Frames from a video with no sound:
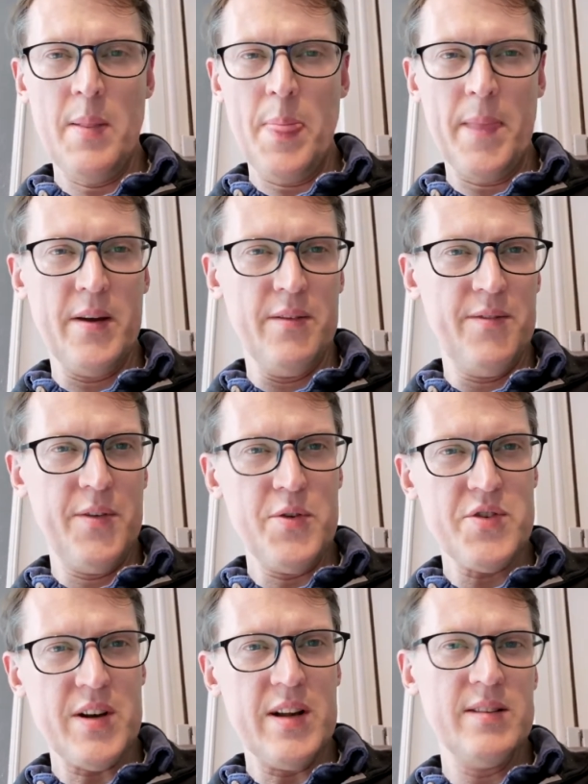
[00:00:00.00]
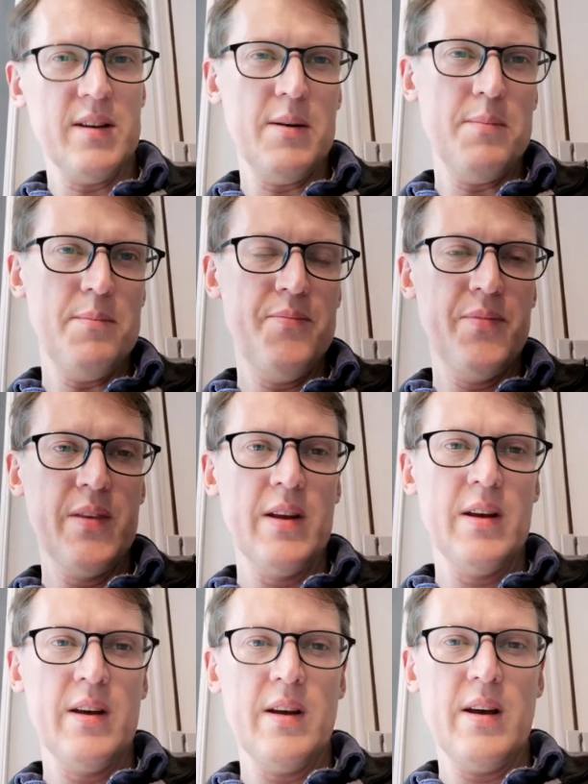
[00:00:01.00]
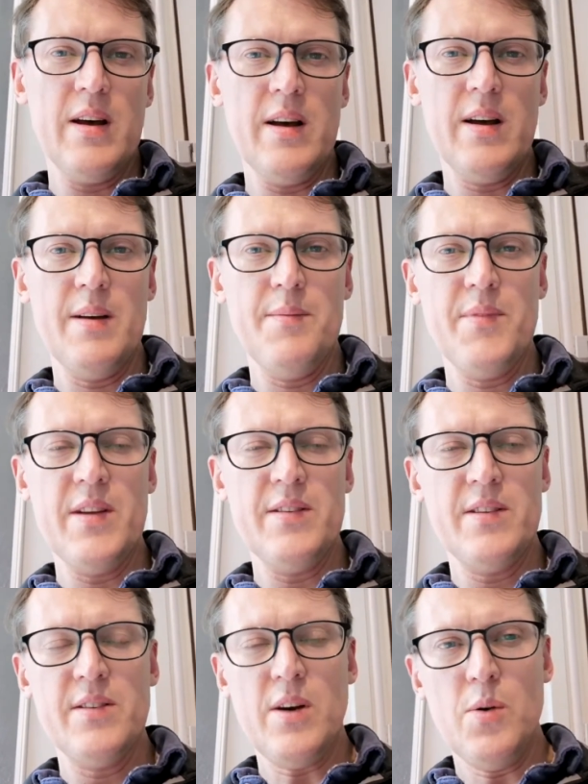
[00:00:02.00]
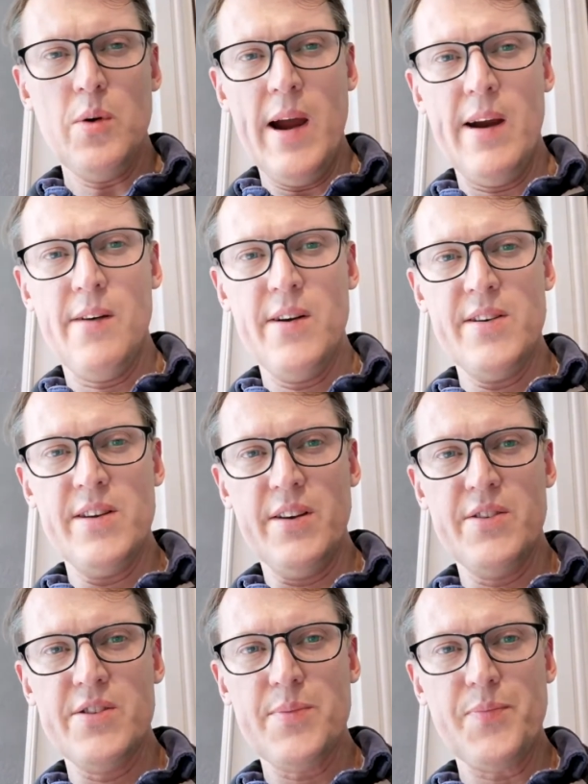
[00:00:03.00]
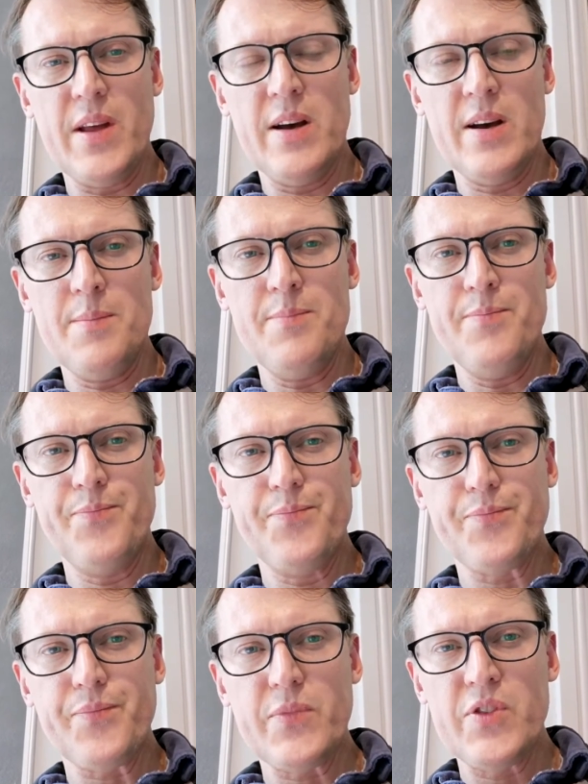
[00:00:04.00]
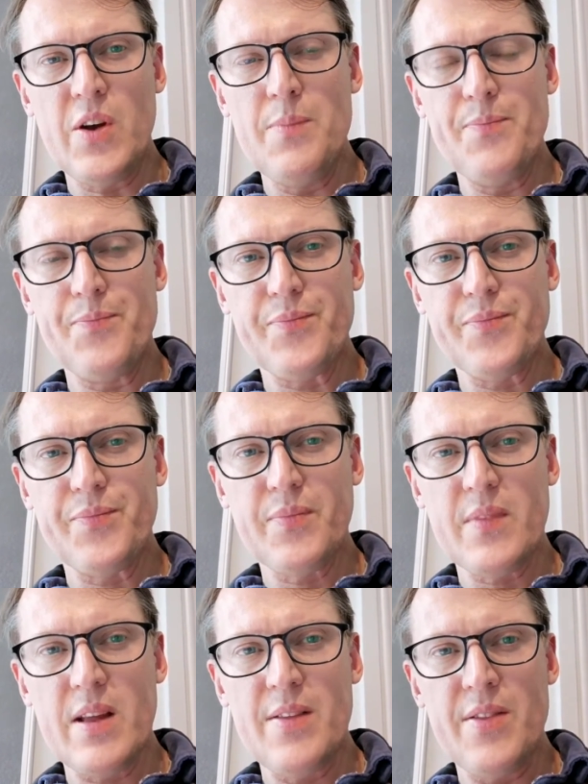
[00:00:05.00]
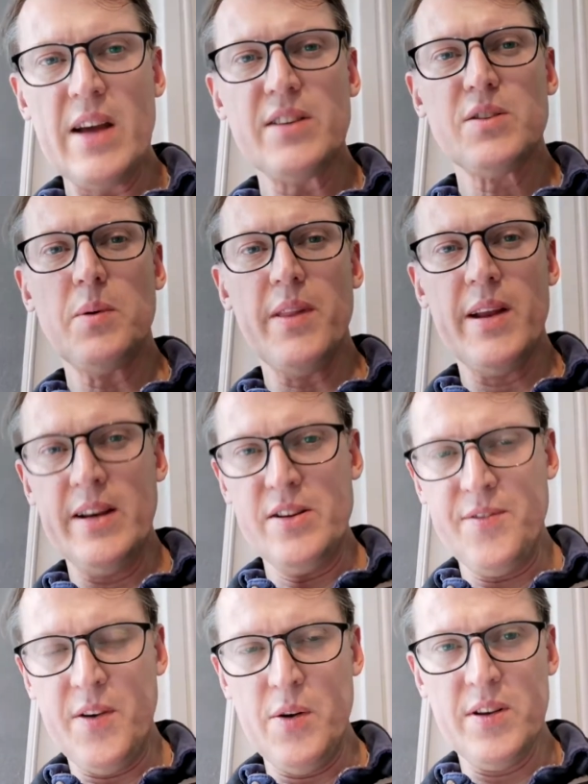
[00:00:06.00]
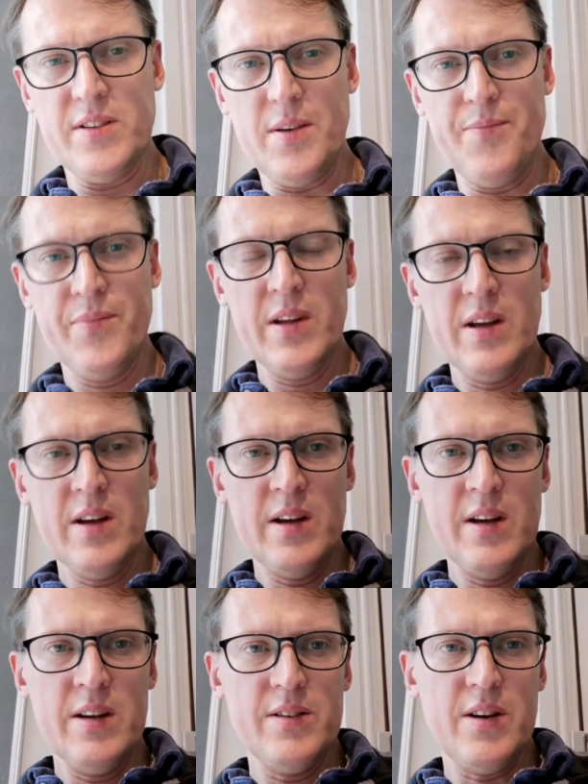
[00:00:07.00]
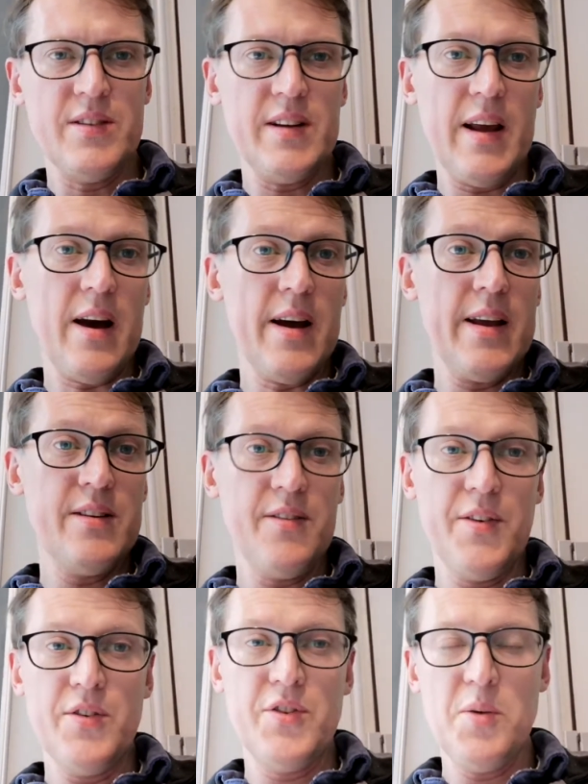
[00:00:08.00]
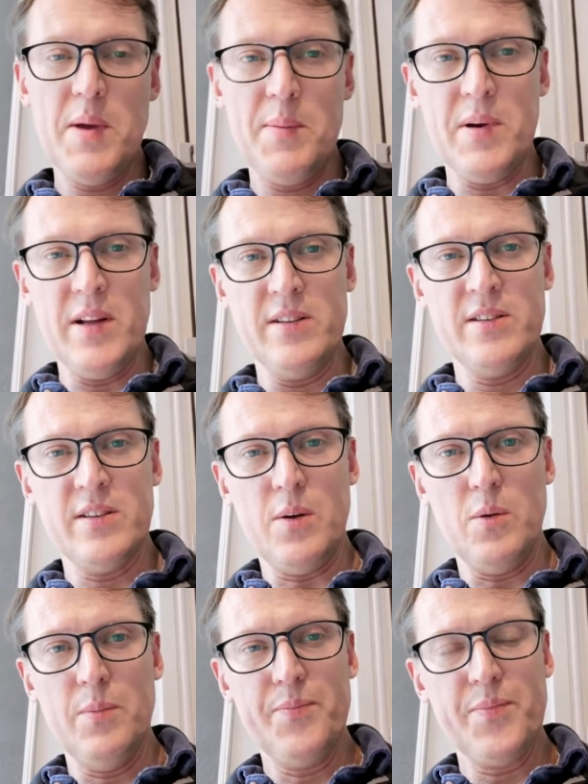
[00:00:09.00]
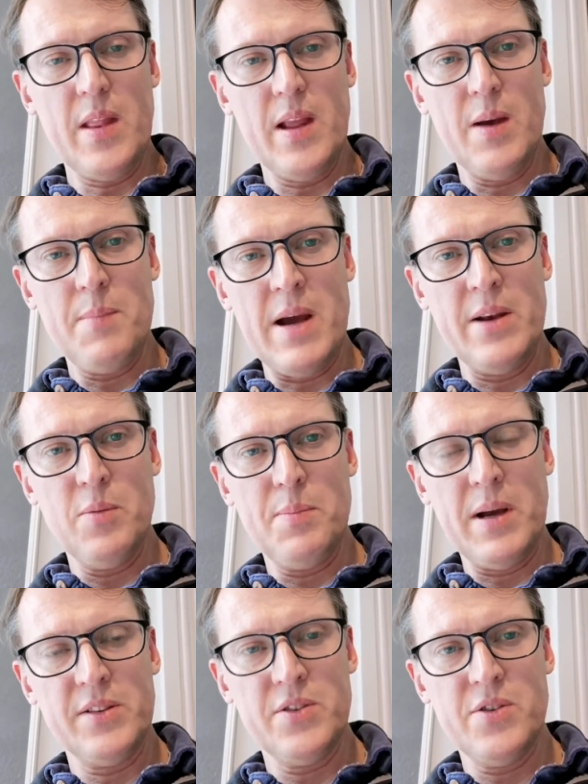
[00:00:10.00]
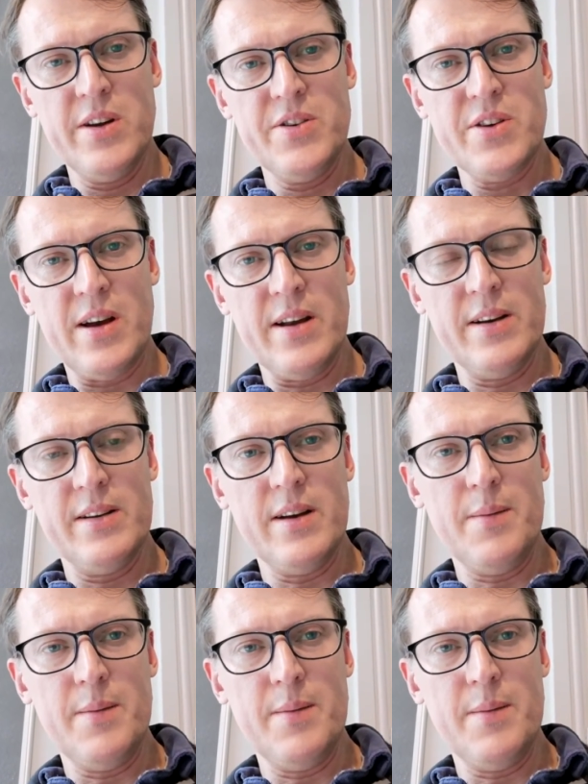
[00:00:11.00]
Confucianism. There's a whole heritage. So that's what they need to focus on. So today I interviewed two people in Seoul, Emmanuel Pastriche and